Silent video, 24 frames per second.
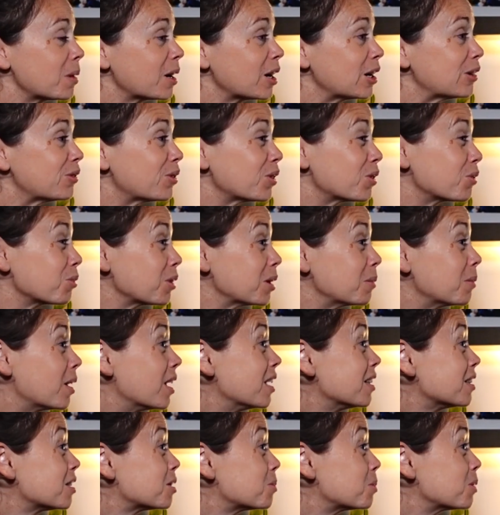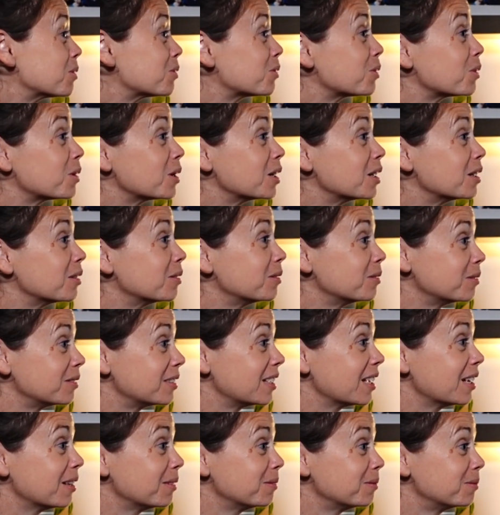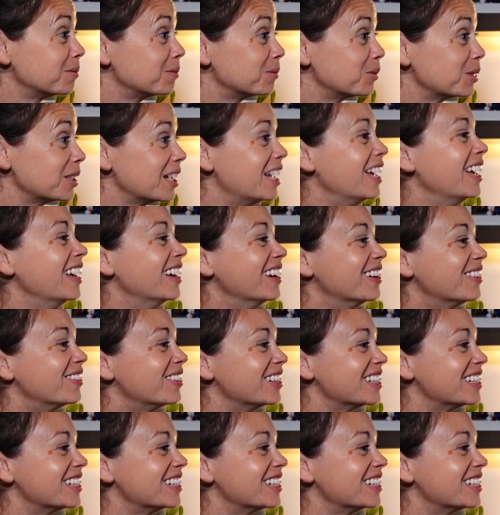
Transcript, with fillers: were married for three months before. Yeah, we,